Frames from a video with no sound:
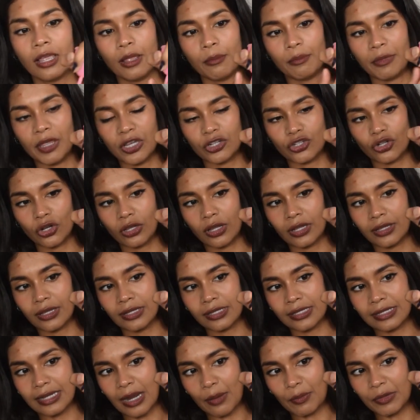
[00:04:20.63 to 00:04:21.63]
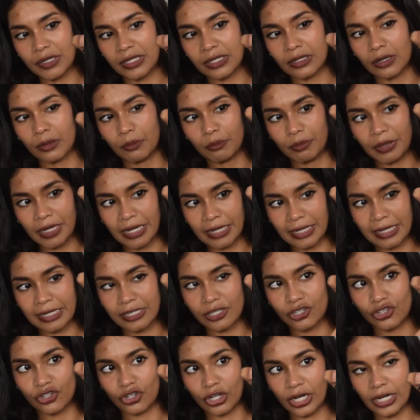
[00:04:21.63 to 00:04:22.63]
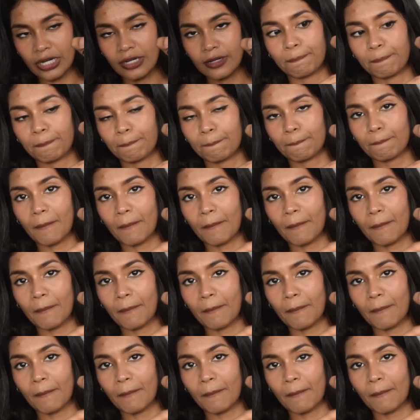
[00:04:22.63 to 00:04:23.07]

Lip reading: Make sure that the stem is completely straight.